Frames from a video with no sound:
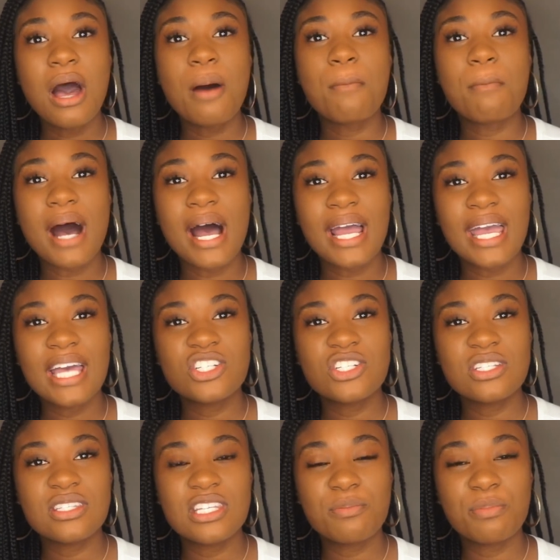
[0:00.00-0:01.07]
My
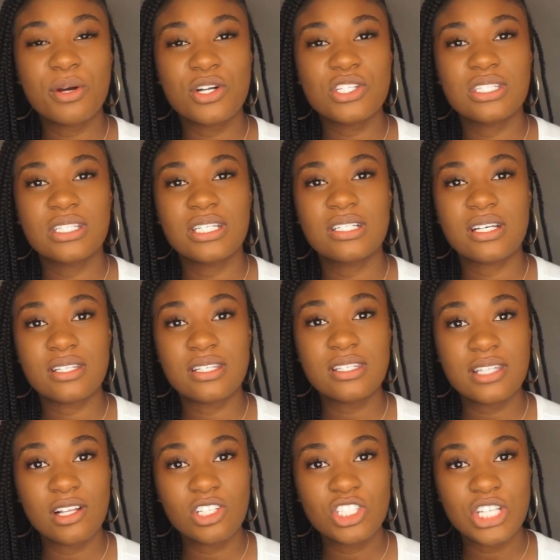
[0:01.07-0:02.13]
agency personally does a
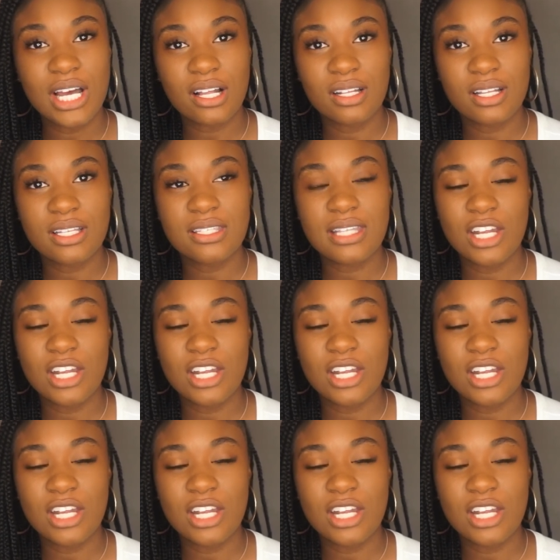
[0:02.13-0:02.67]
skill checklist,